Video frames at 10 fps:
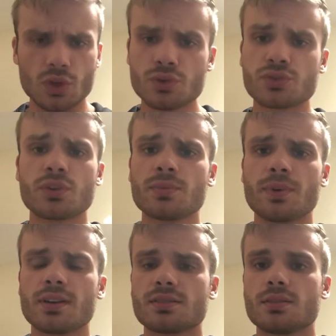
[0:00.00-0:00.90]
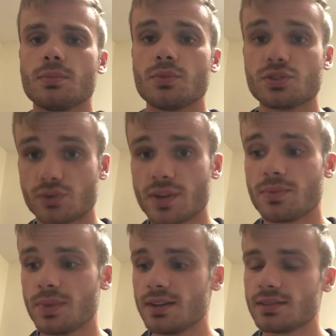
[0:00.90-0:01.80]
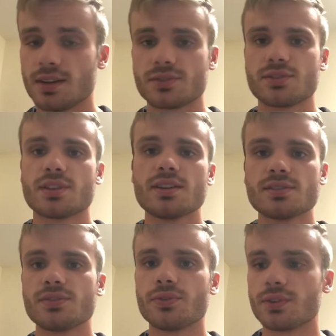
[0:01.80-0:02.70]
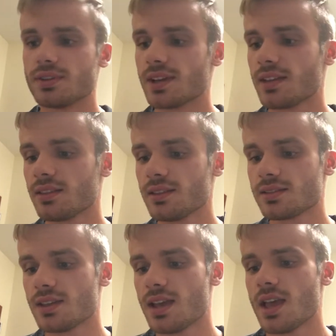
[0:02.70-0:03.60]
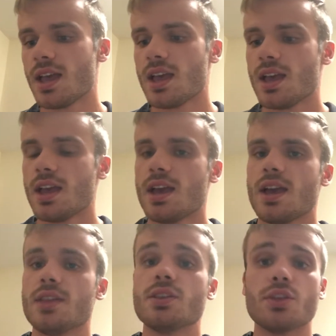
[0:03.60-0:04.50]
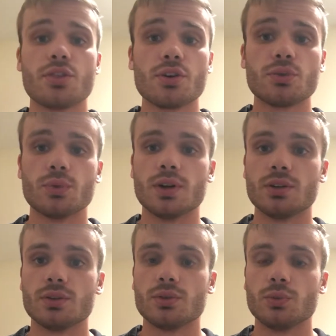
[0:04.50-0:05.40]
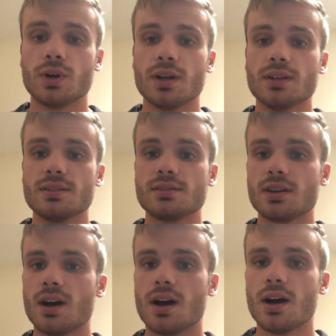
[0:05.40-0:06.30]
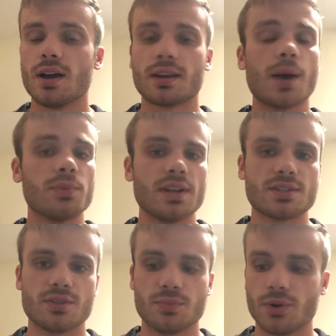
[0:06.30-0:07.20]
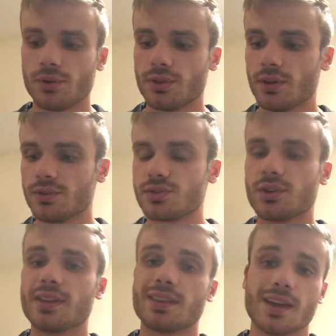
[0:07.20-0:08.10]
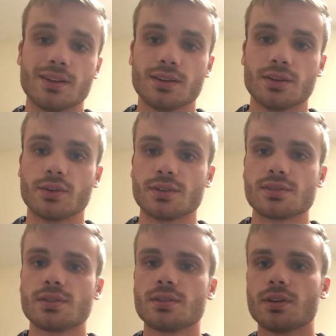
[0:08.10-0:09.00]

or strength-based exercises for these athletes. And then the third one was a combination of both, of strength and endurance